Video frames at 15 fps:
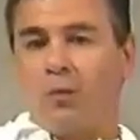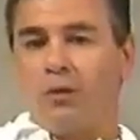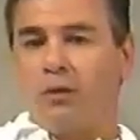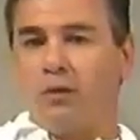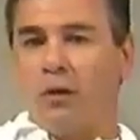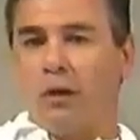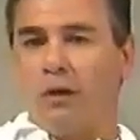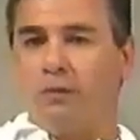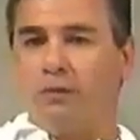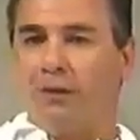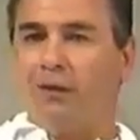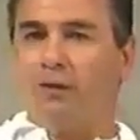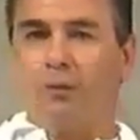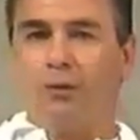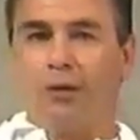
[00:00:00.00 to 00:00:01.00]
We
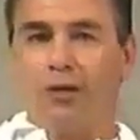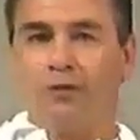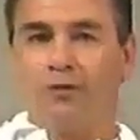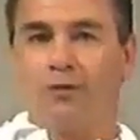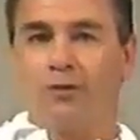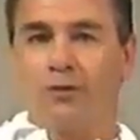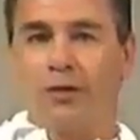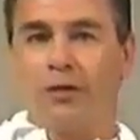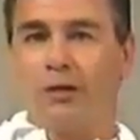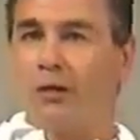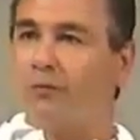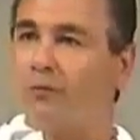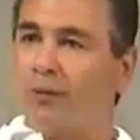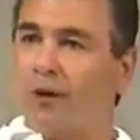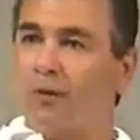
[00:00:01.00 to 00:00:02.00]
call it the liquidation
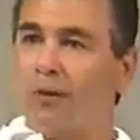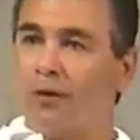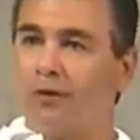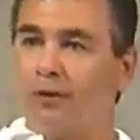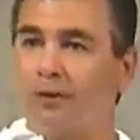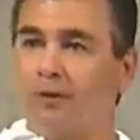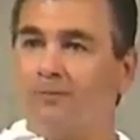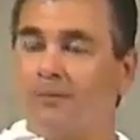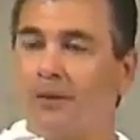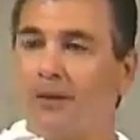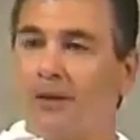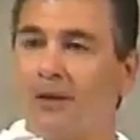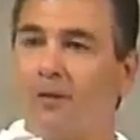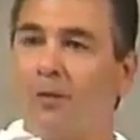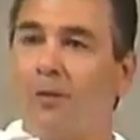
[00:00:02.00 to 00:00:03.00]
sale of
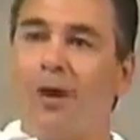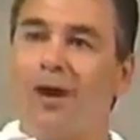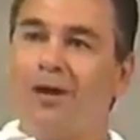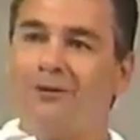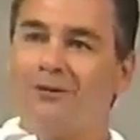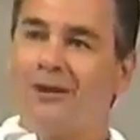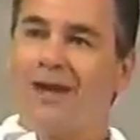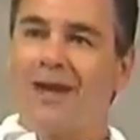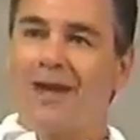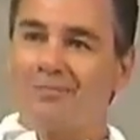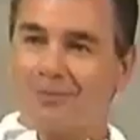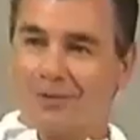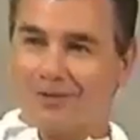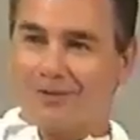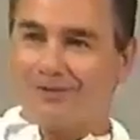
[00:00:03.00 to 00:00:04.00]
America. Why is
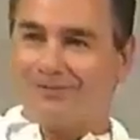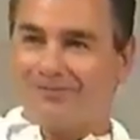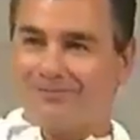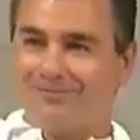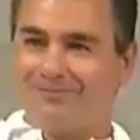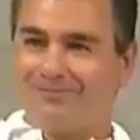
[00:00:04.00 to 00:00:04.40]
it happening?